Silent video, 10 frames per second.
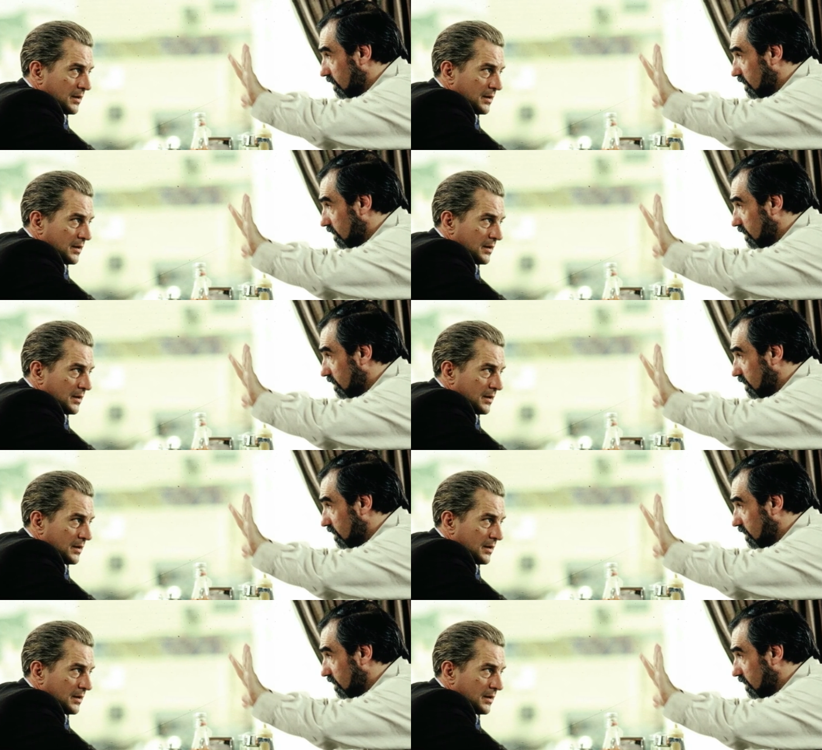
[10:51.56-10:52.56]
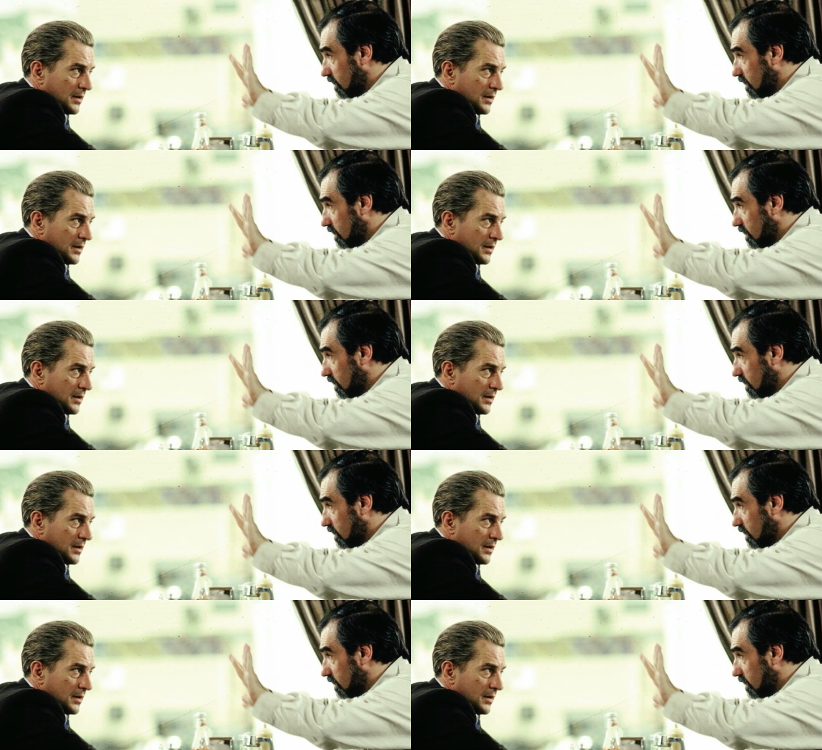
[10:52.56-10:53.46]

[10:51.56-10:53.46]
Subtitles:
(silence)